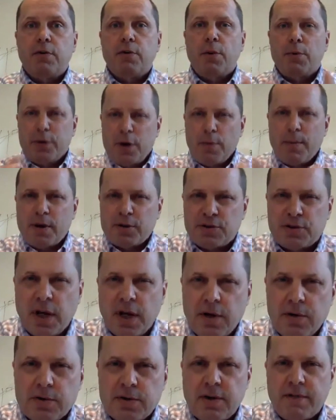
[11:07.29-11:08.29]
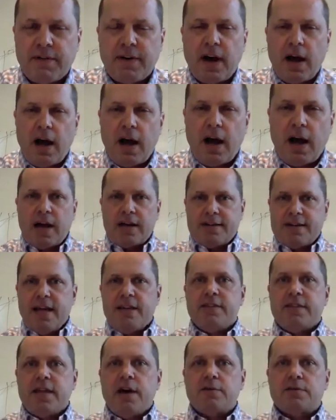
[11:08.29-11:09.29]
when we're talking about SKUs, I've got
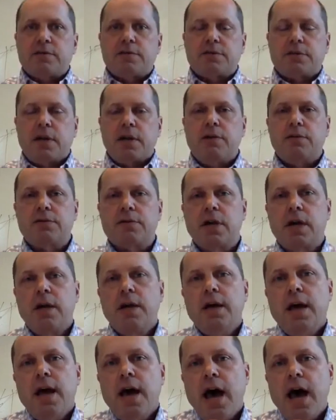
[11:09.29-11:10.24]
10,000 SKUs.